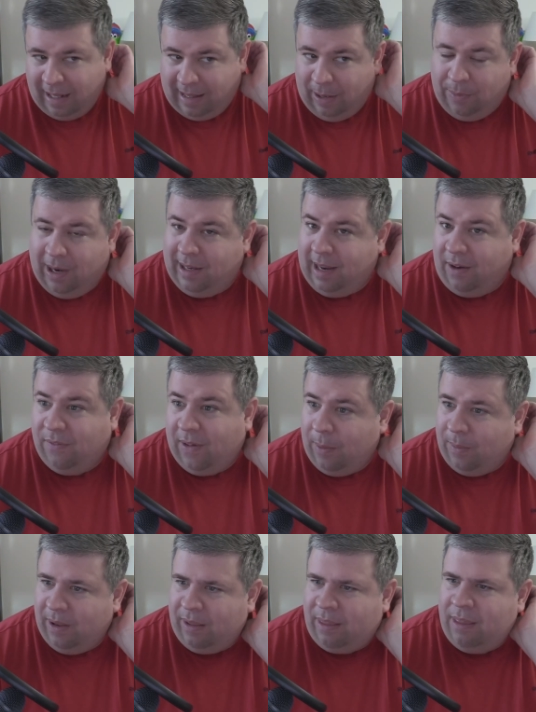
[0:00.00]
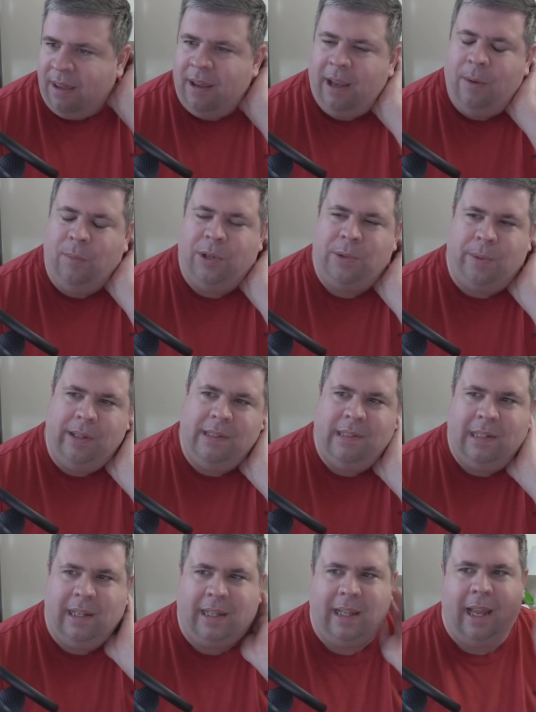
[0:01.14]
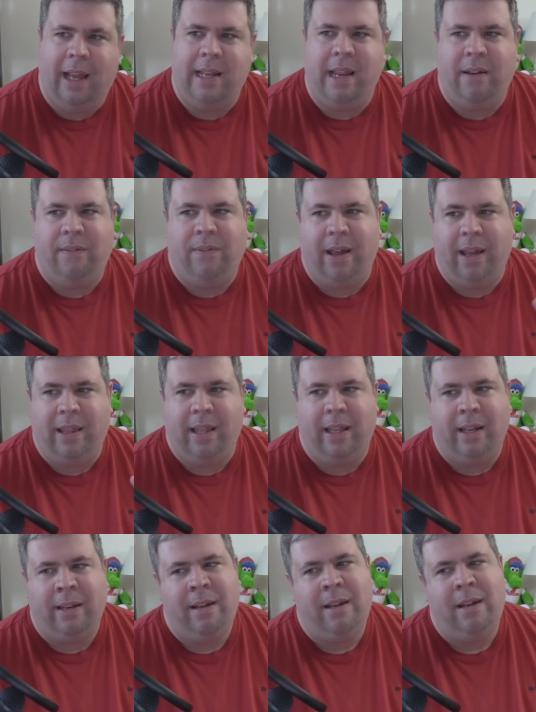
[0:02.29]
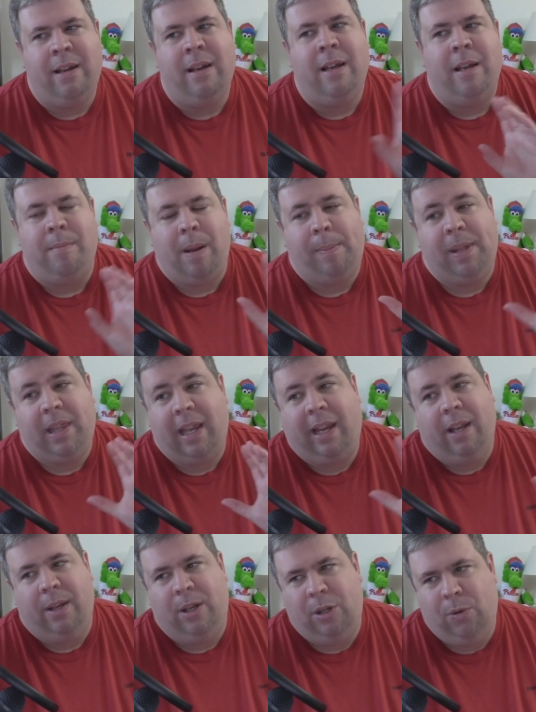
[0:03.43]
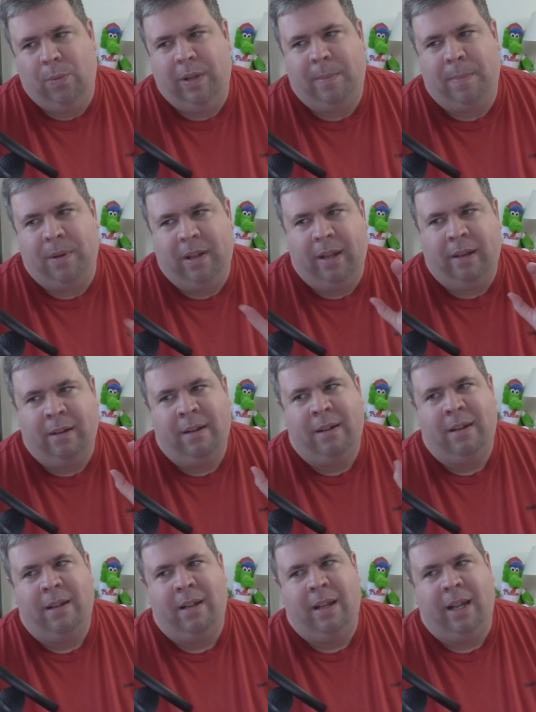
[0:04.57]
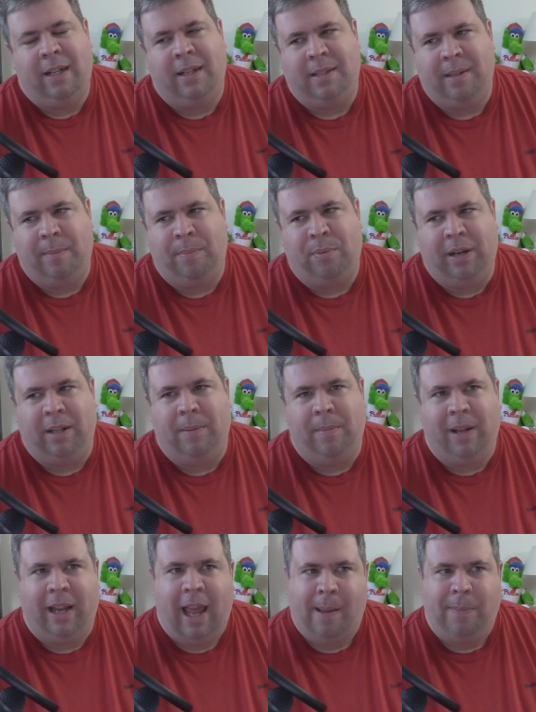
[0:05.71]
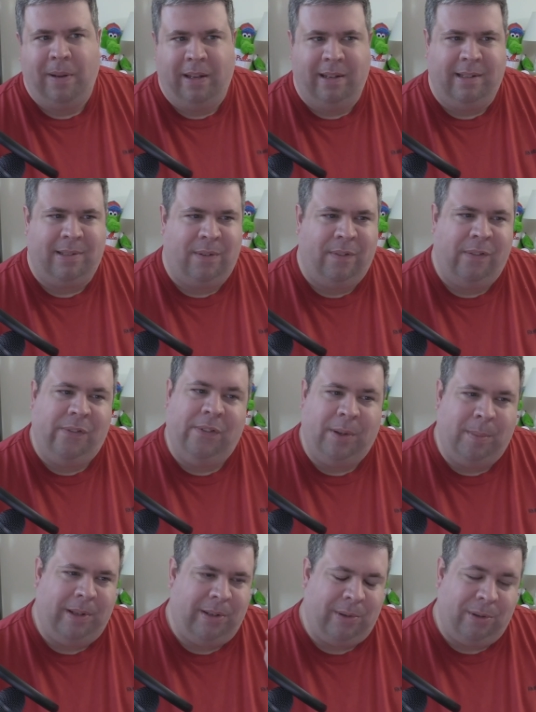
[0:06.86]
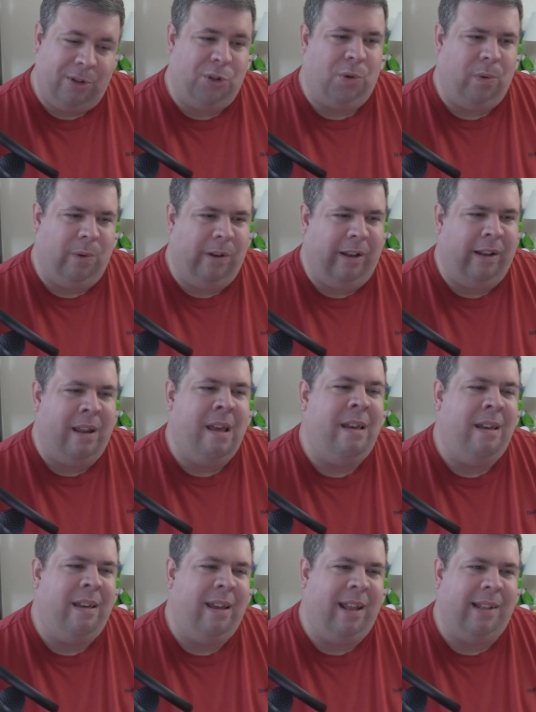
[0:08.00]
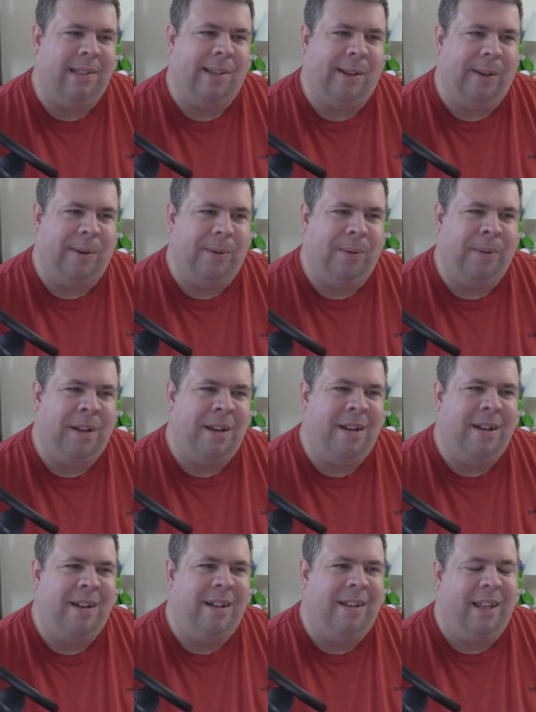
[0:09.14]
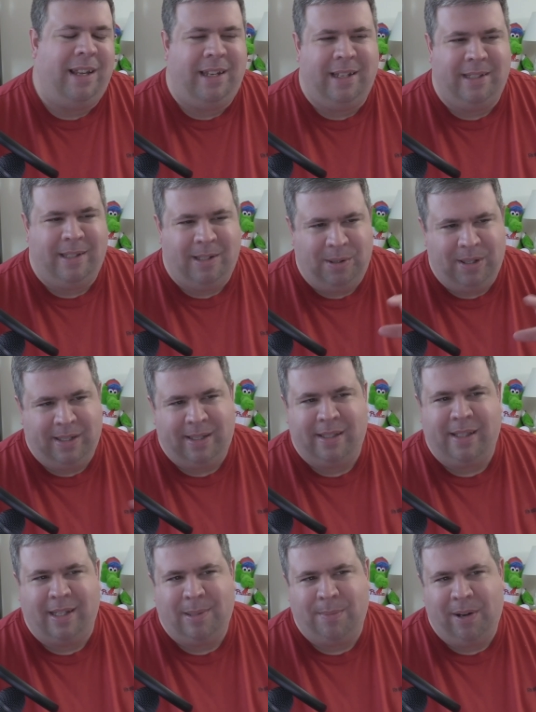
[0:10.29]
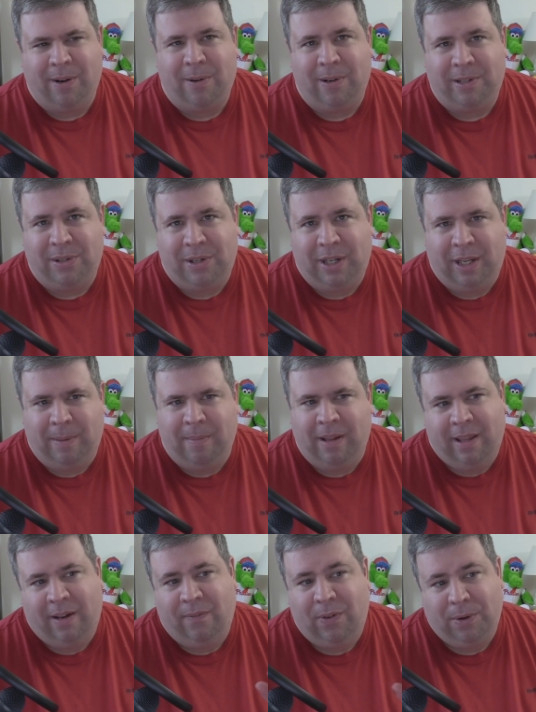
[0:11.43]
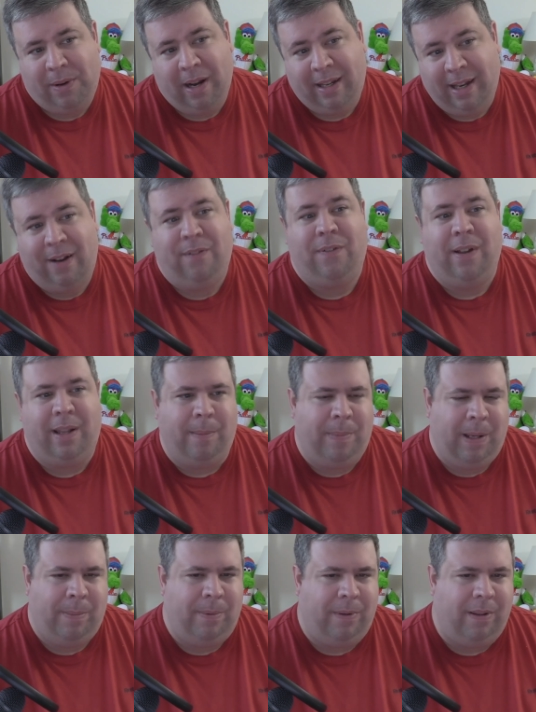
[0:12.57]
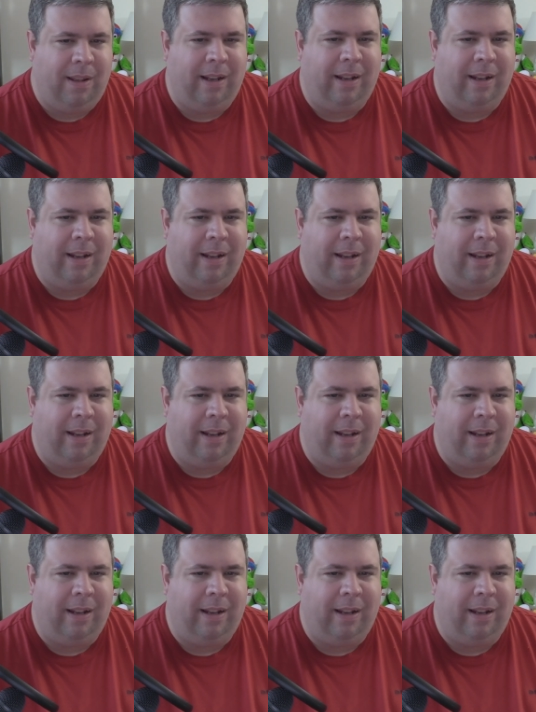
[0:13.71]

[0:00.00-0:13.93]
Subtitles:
would identify with, and which ones like they identify that maybe they can do it, but it doesn't bring them like happiness or fulfillment or joy. And so the idea is to do this assessment across your team, and then if you can identify the people